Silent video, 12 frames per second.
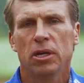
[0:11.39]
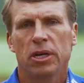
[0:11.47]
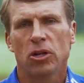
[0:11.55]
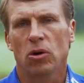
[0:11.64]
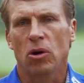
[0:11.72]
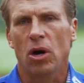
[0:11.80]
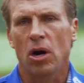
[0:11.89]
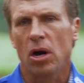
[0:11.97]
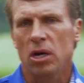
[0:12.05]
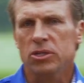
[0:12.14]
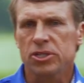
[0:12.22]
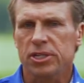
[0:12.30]
You know,
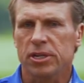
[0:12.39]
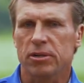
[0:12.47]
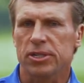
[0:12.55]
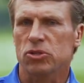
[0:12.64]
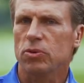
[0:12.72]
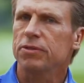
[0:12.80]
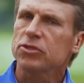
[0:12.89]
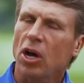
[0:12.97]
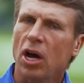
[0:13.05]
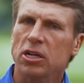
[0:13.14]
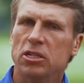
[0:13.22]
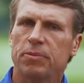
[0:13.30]
all series we've
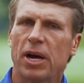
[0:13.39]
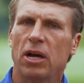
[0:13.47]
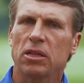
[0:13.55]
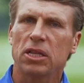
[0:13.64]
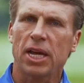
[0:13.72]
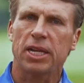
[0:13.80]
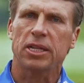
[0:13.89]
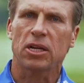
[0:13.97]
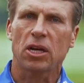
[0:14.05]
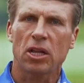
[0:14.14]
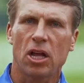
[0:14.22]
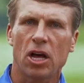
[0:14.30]
talked about letting the
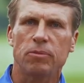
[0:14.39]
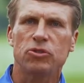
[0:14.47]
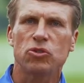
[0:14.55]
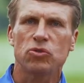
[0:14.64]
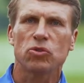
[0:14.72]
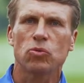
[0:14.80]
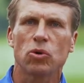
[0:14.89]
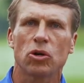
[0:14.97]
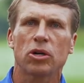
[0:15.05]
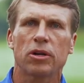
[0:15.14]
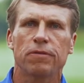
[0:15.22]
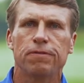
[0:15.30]
club do the
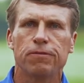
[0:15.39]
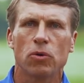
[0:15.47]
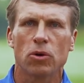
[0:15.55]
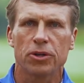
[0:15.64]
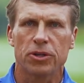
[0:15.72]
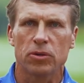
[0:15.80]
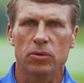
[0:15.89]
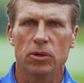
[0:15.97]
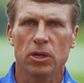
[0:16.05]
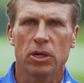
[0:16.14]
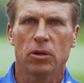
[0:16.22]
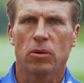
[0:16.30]
work for you,
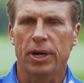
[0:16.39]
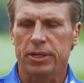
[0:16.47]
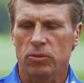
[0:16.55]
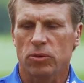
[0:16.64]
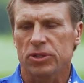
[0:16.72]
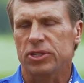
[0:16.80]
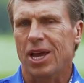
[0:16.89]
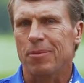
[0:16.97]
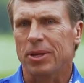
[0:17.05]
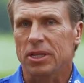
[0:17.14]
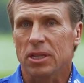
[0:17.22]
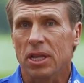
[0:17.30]
right? What does
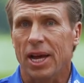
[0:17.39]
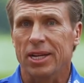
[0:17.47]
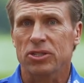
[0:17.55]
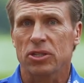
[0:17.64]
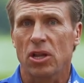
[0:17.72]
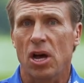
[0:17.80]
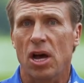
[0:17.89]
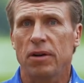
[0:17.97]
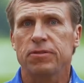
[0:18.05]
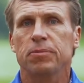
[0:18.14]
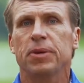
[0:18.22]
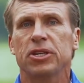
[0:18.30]
that mean? Less
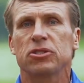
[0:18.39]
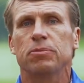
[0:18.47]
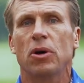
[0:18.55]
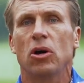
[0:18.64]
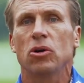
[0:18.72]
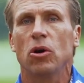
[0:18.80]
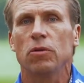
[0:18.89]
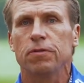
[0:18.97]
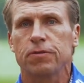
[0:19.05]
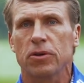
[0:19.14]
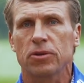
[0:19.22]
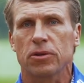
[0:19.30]
loft makes the ball go
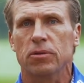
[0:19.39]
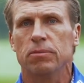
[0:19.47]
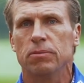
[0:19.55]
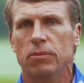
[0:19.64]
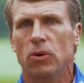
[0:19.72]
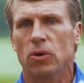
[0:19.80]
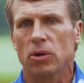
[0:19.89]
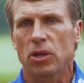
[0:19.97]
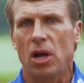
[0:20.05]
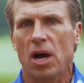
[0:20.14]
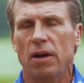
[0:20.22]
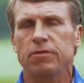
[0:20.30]
further. More
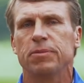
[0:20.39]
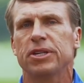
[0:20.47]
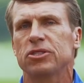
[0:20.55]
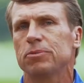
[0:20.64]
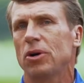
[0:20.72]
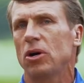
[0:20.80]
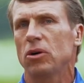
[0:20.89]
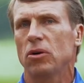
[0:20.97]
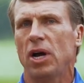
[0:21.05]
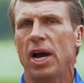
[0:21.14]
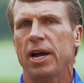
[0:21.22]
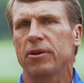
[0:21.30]
loft makes the ball
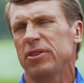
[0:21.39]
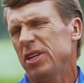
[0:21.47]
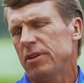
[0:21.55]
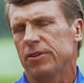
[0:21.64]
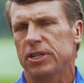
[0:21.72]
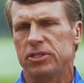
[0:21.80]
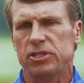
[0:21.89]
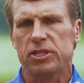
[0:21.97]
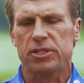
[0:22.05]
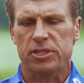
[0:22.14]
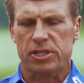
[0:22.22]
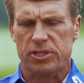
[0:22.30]
go higher. Think of it, it's,
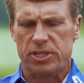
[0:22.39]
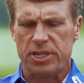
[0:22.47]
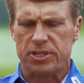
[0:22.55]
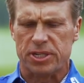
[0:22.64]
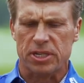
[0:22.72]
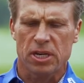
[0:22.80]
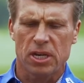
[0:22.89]
it's easy.